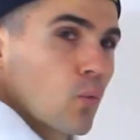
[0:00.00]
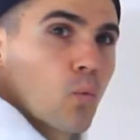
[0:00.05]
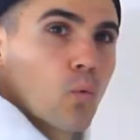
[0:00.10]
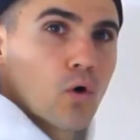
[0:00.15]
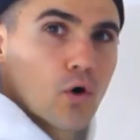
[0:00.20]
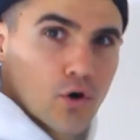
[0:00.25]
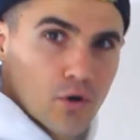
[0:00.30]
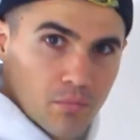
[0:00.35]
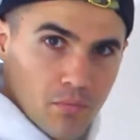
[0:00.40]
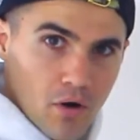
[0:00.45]
of
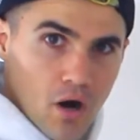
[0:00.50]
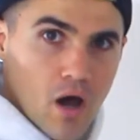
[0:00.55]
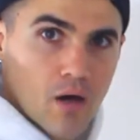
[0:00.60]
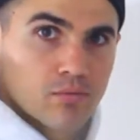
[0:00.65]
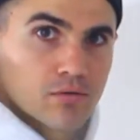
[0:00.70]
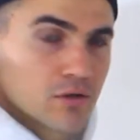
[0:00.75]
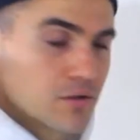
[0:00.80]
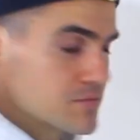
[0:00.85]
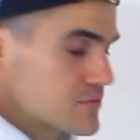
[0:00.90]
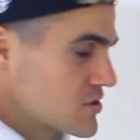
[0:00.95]
word
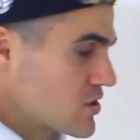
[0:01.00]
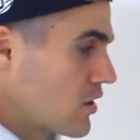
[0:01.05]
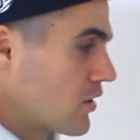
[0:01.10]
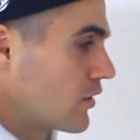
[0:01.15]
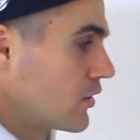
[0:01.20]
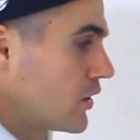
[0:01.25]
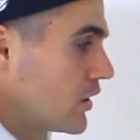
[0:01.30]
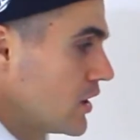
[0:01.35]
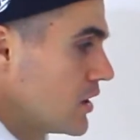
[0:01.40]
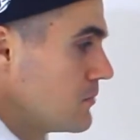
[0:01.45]
problems
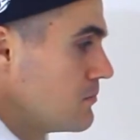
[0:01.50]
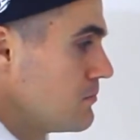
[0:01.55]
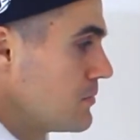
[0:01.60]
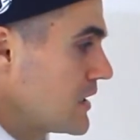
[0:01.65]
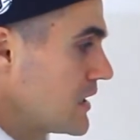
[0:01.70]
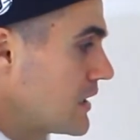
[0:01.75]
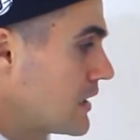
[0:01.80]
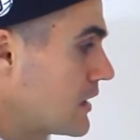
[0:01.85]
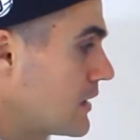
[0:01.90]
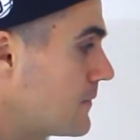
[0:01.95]
are going to
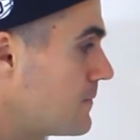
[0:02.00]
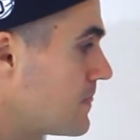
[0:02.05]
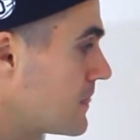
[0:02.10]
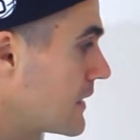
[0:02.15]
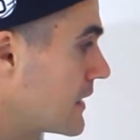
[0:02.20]
be